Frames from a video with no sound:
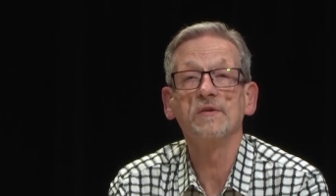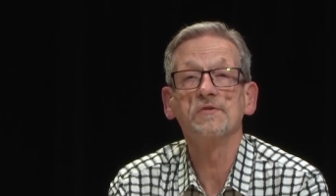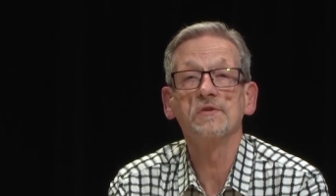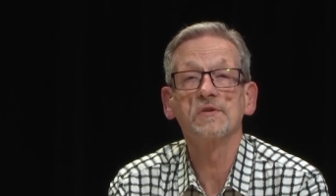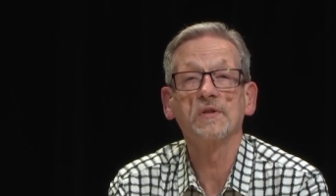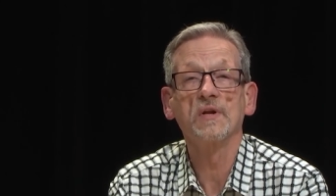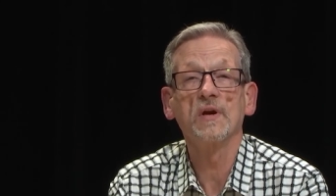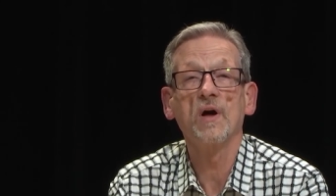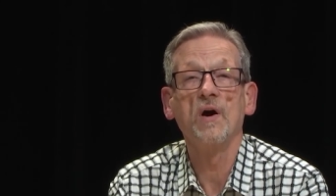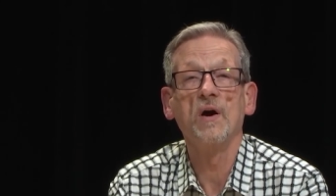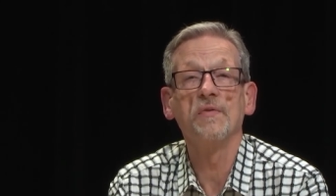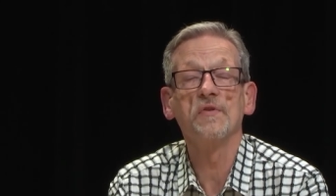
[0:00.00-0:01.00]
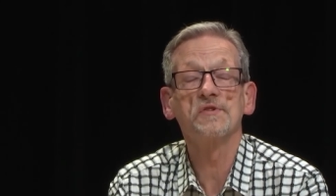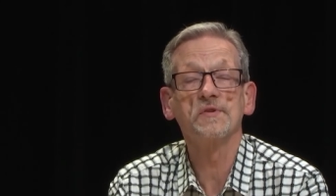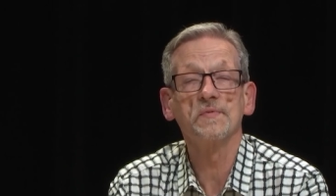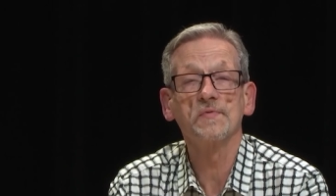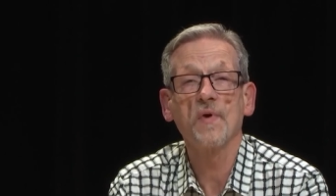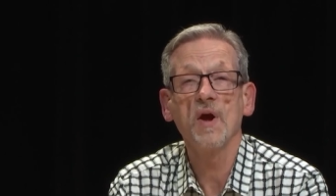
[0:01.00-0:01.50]
just click on the
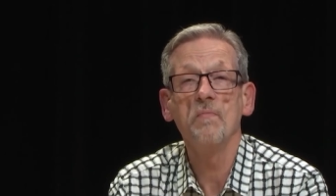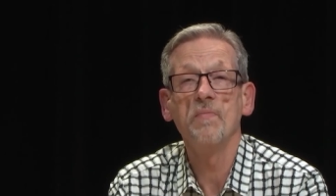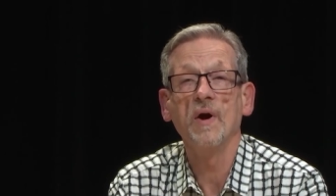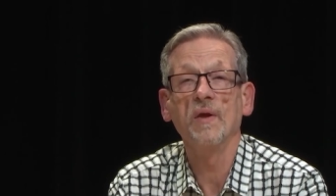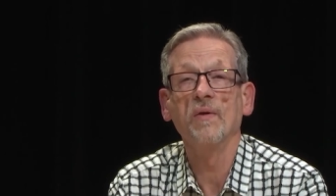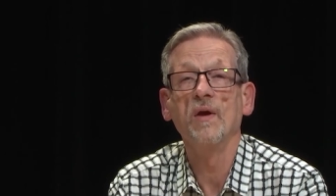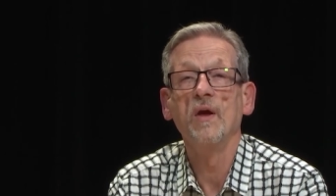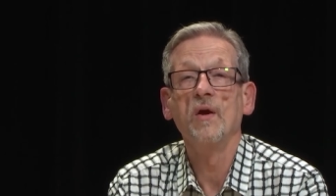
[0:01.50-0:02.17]
subscribe button